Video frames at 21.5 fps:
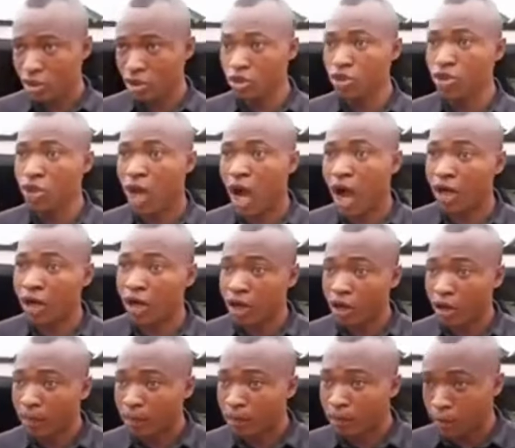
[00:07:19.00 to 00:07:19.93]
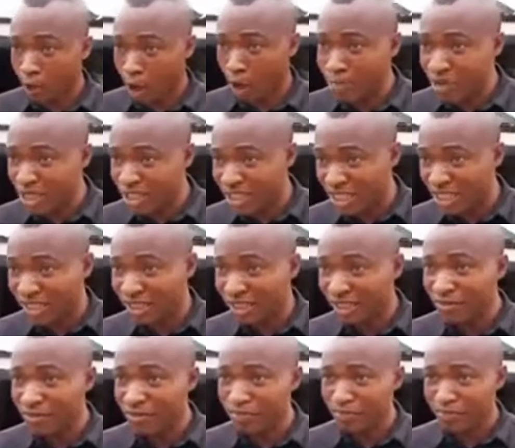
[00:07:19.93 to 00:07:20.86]
Young,
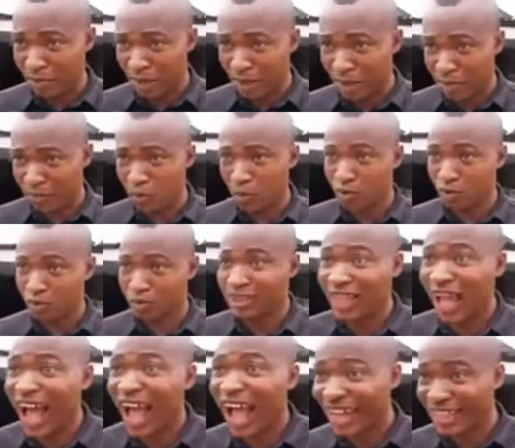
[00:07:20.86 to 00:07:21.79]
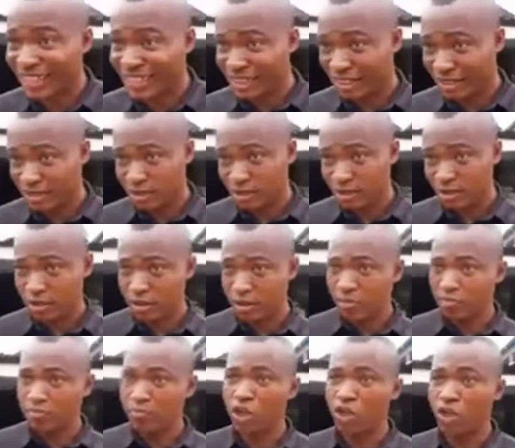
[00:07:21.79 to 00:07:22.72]
promising people died
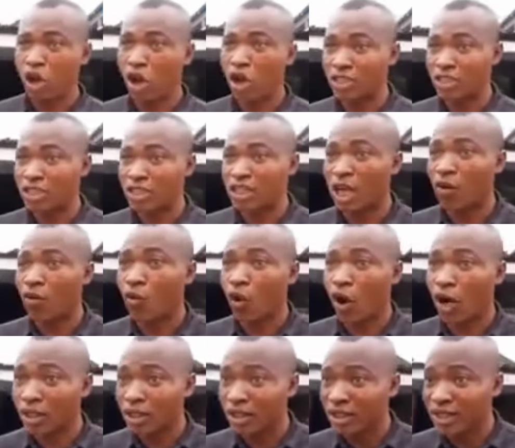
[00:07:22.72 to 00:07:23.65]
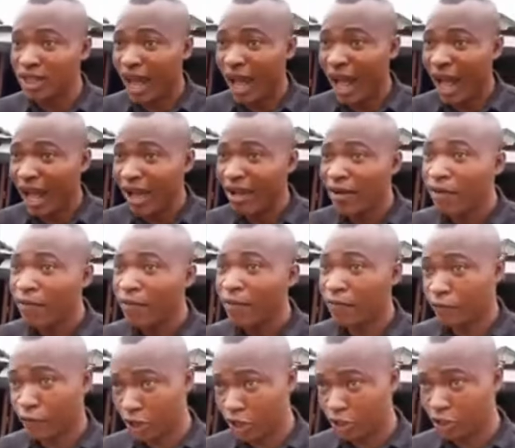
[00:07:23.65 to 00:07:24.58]
because they want their
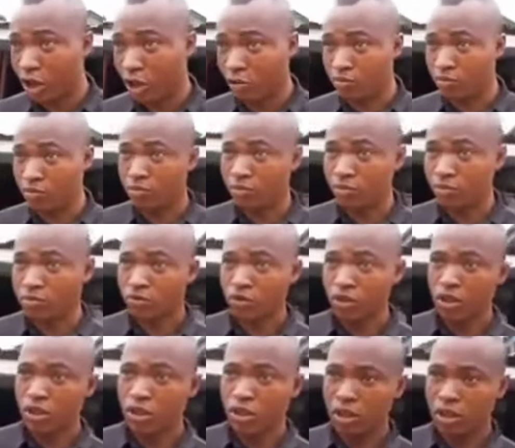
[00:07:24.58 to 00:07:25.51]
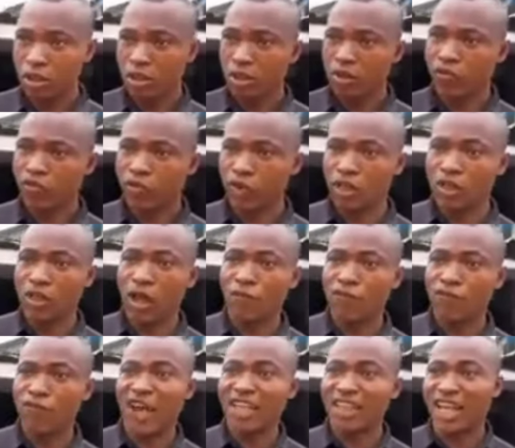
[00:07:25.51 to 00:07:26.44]
freedom.
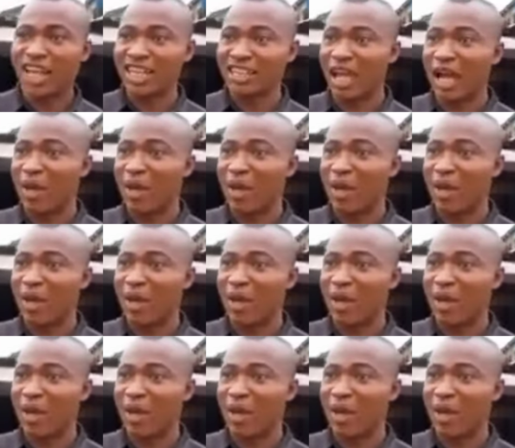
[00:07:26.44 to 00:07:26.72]
Freedom fighters.